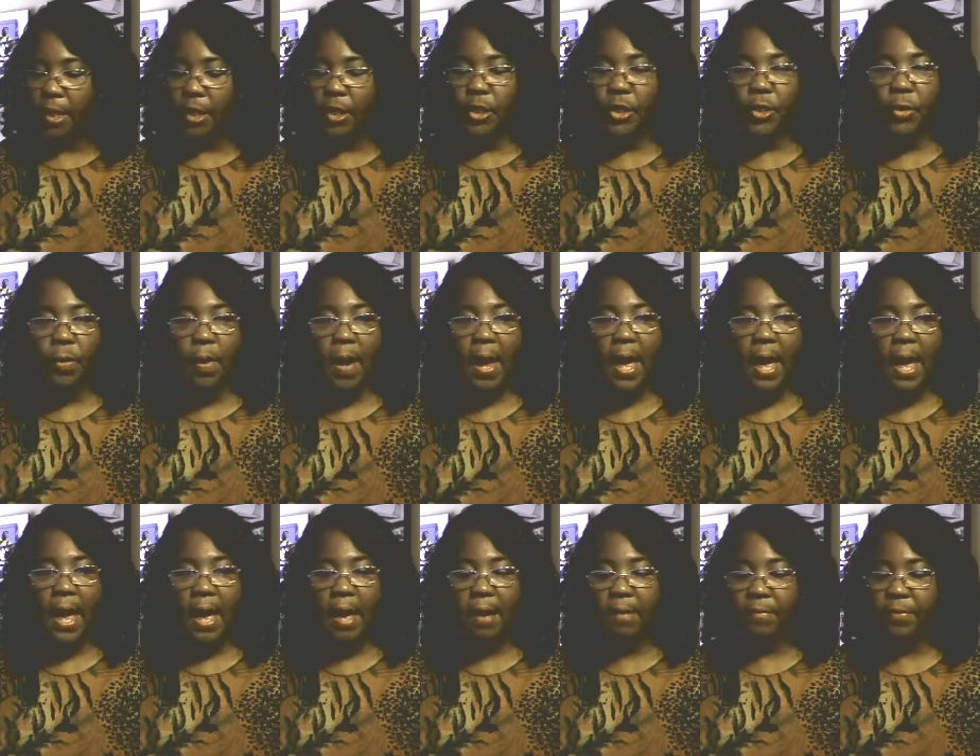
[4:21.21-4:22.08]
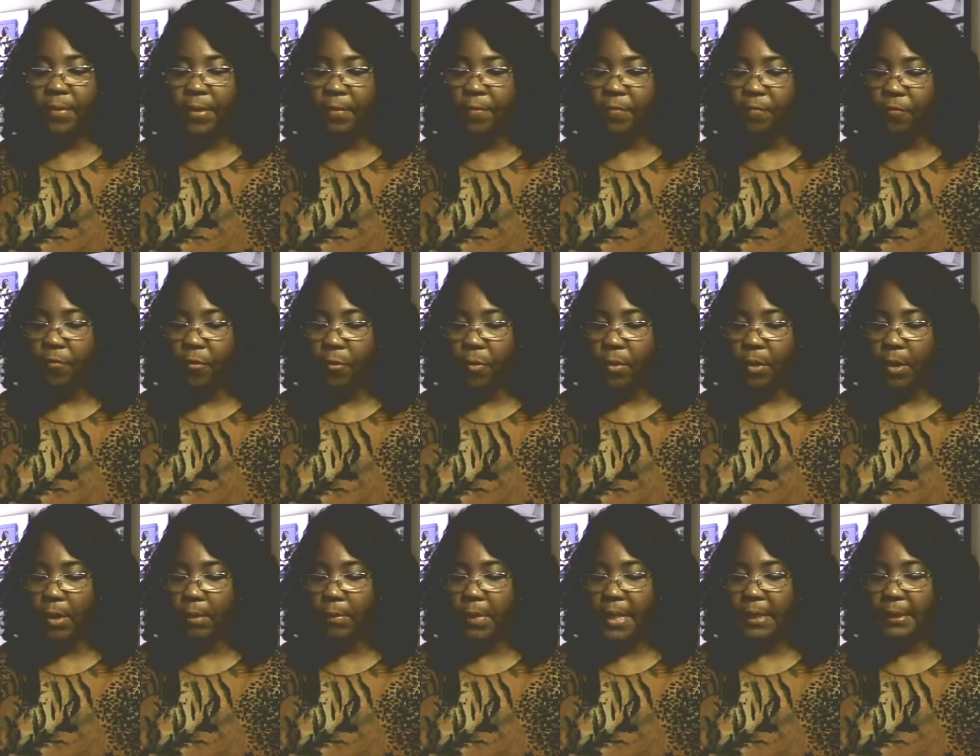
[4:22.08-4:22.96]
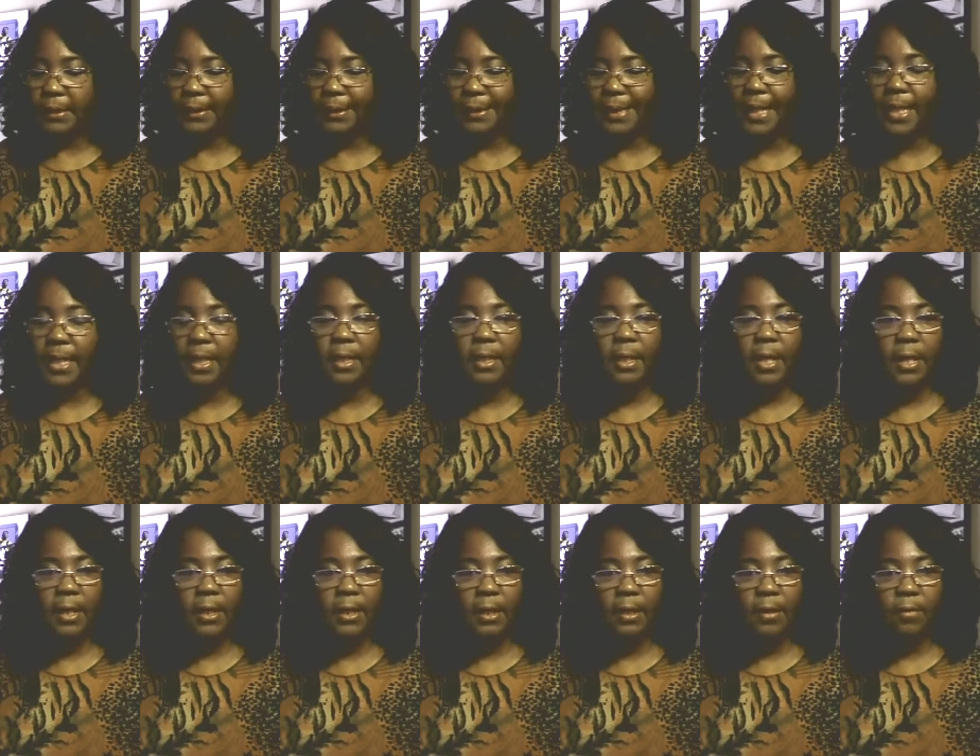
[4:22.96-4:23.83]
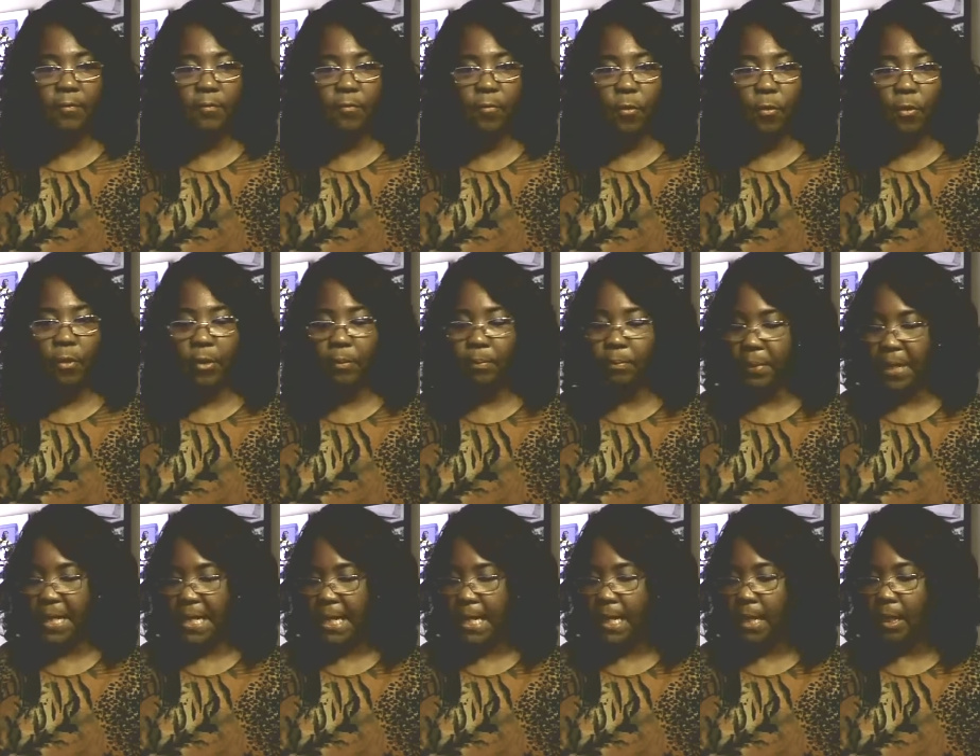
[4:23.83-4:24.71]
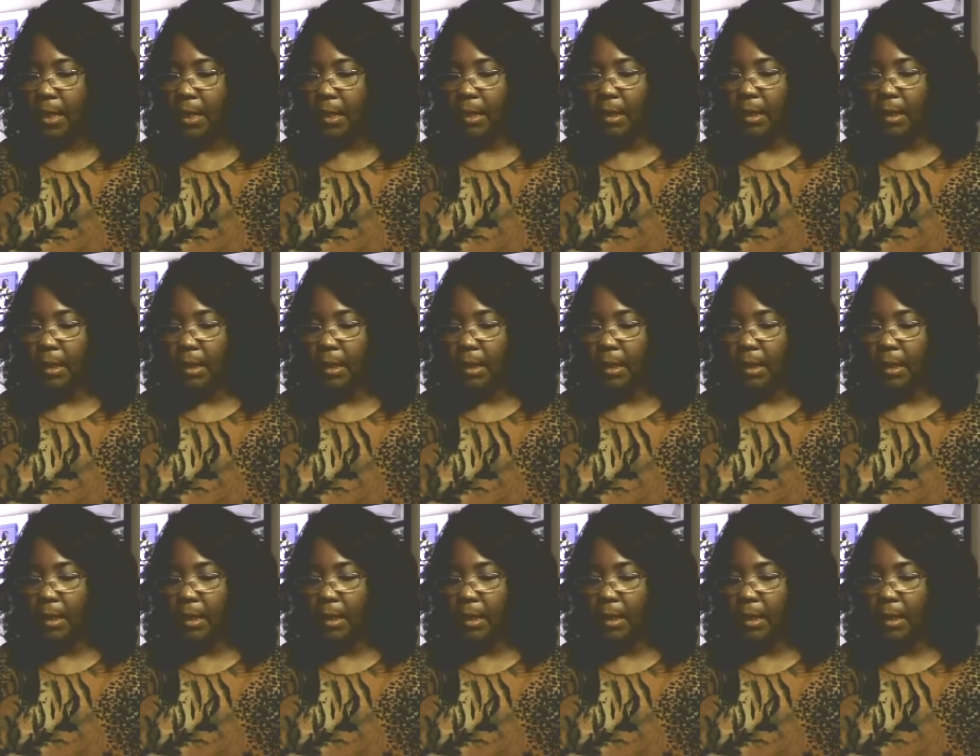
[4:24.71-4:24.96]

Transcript: you have the form 1094B,